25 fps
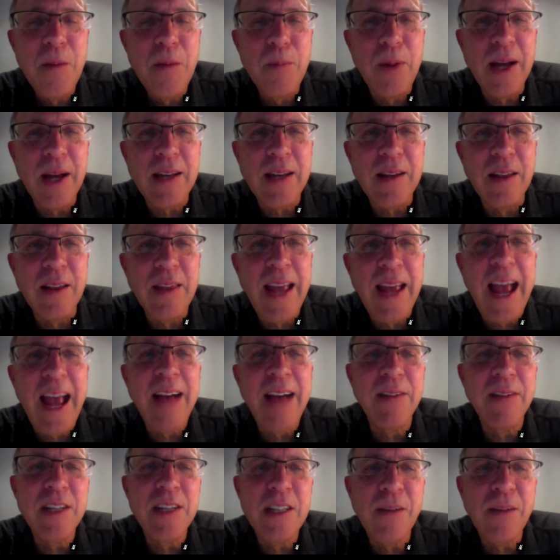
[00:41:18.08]
but they
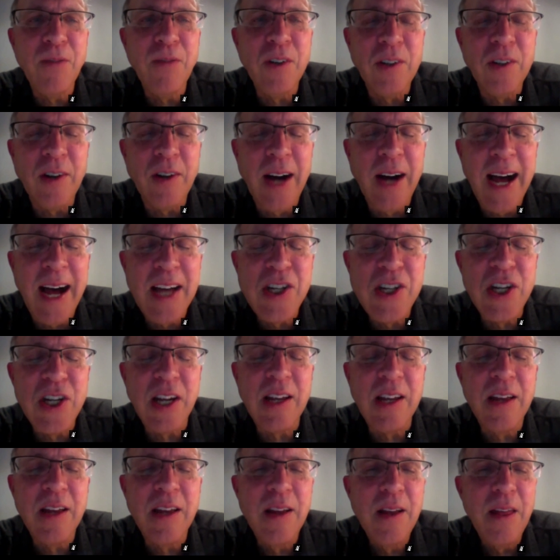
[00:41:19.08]
have a different
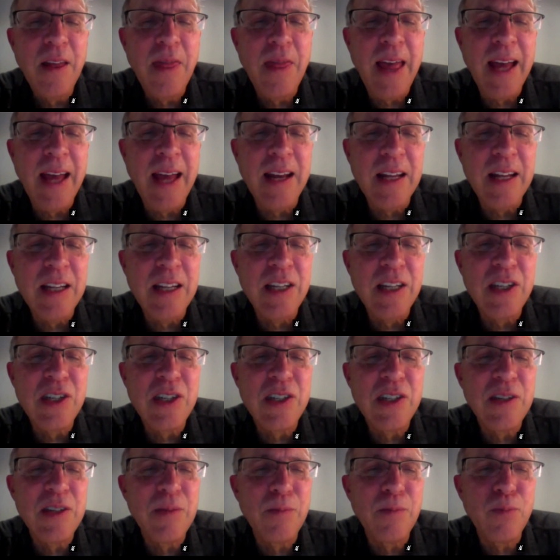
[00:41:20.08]
logic that
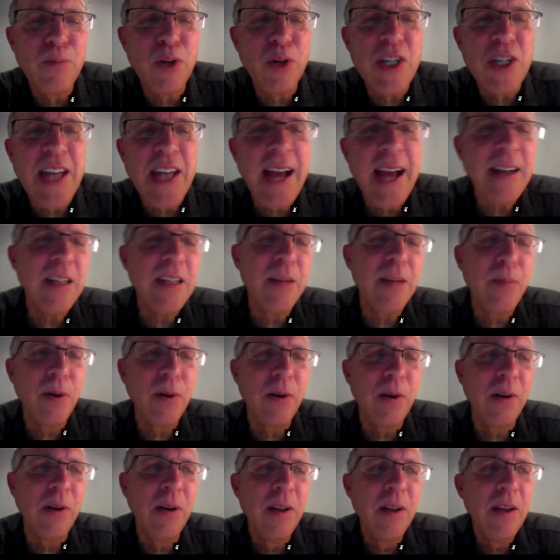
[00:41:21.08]
is
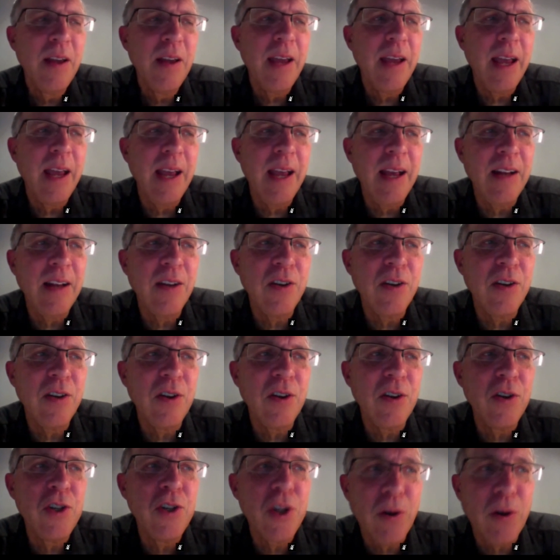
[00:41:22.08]
protectable and
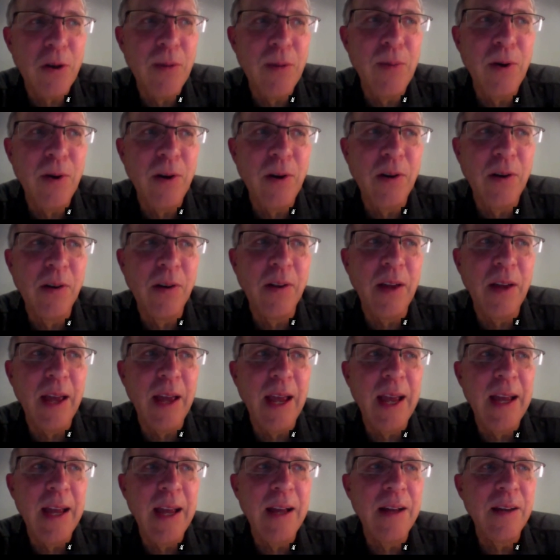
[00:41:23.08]
durable
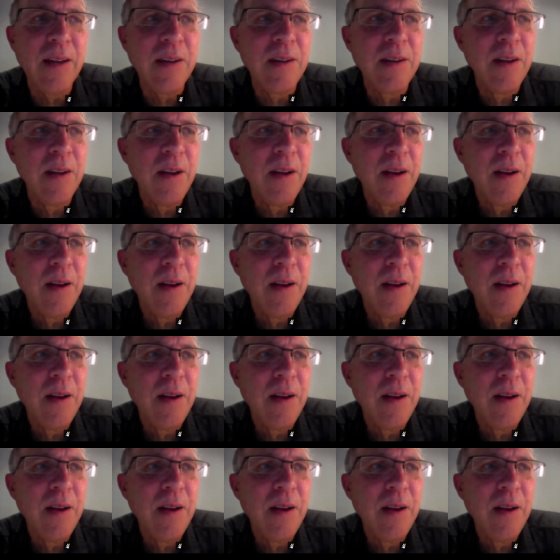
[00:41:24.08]
and